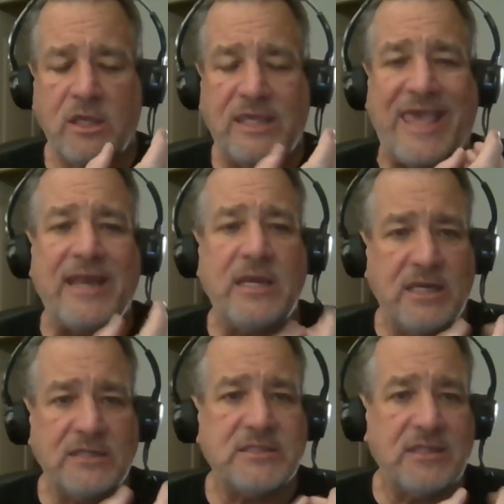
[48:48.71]
getting
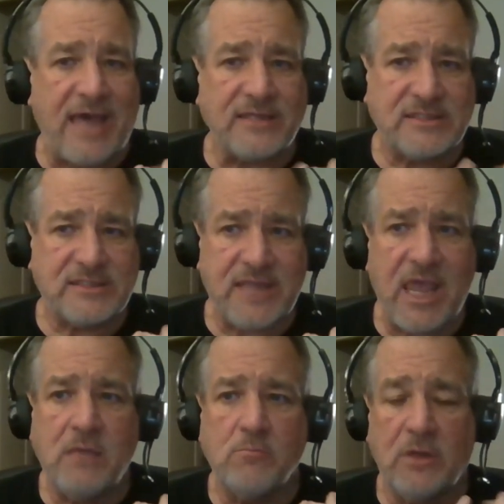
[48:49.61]
into that
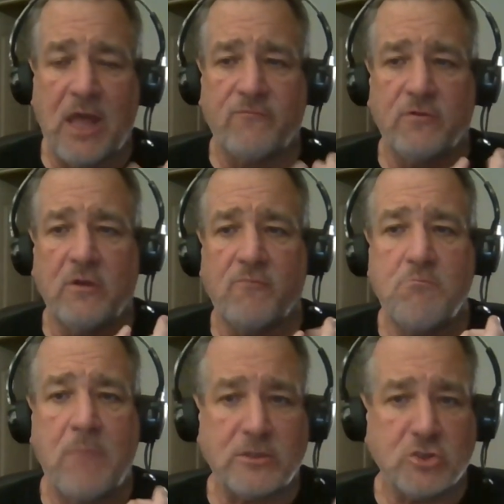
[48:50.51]
same level of
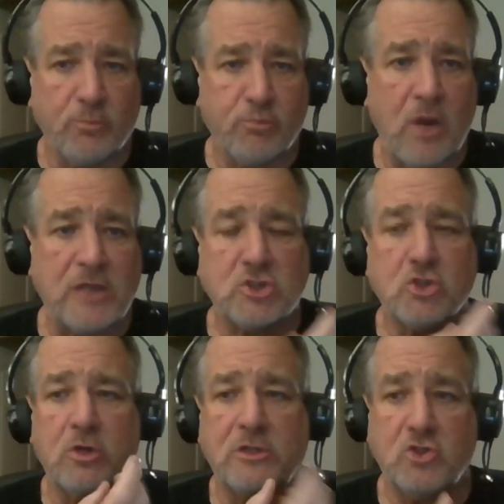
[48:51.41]
mental
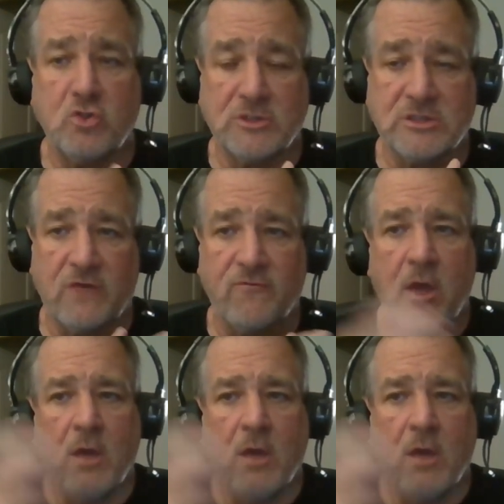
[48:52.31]
pressure and doing stuff,